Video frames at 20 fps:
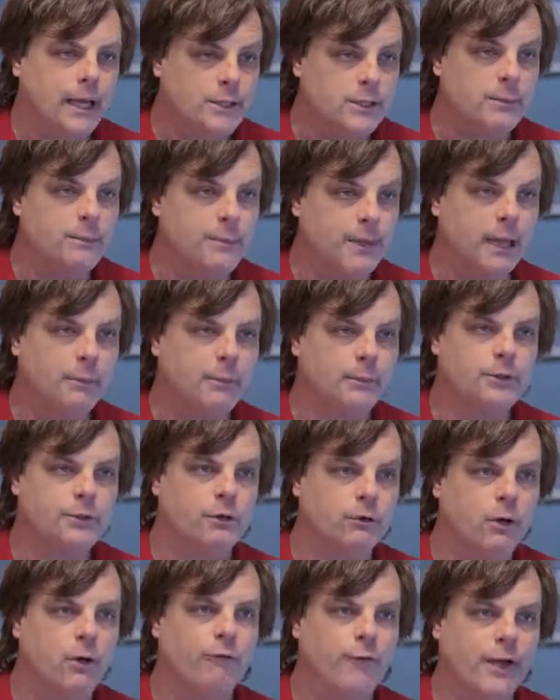is to be able
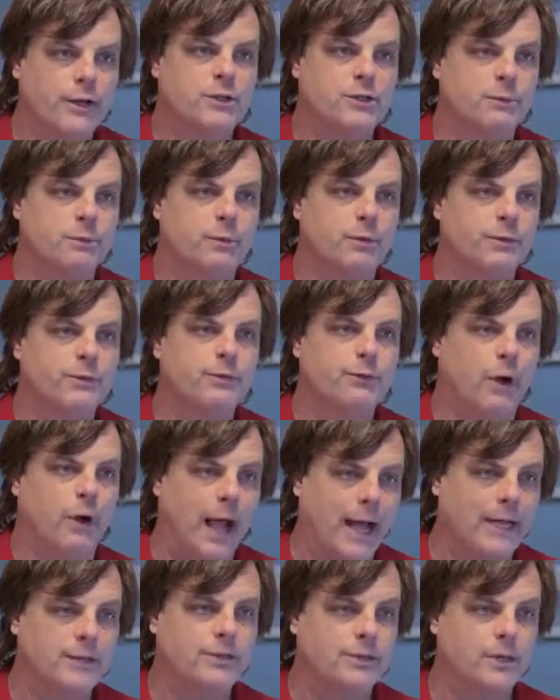to grow vegetables for
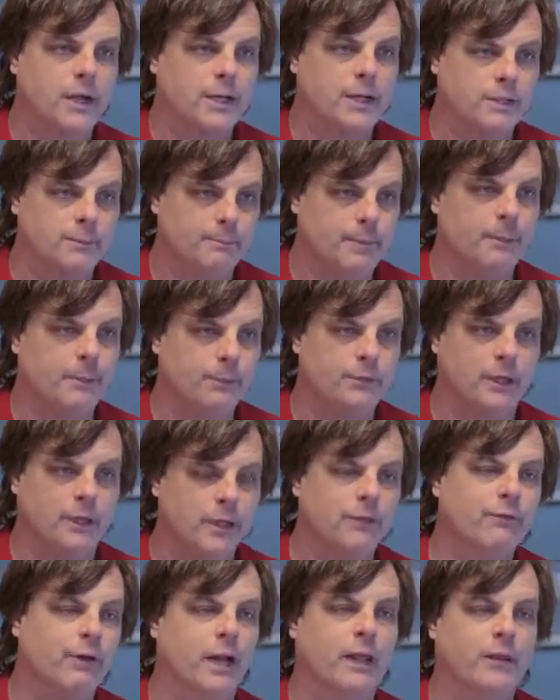astronauts and people to
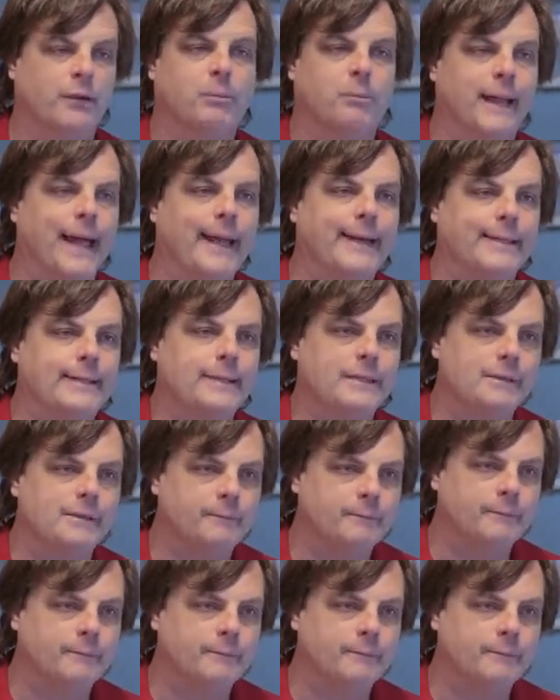live on other planets.